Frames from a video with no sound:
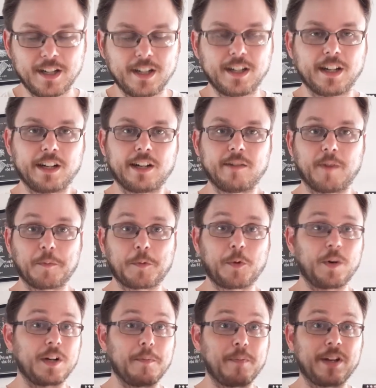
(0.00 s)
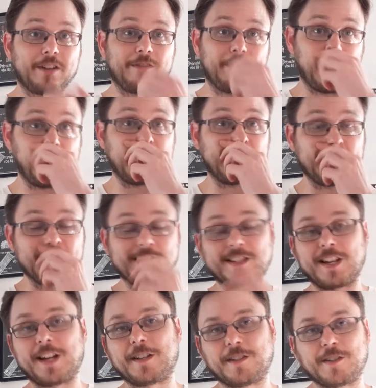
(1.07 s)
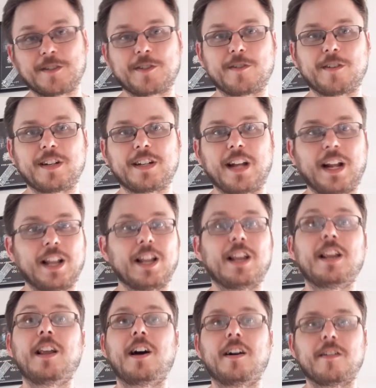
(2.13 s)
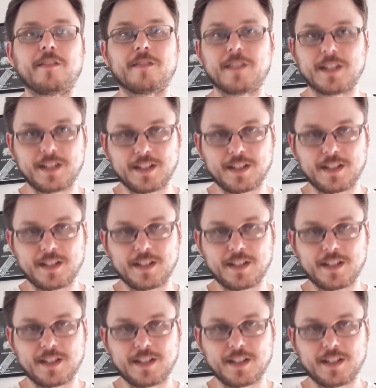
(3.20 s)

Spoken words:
I'm quite a big fan of Assassin's Creed, and I loved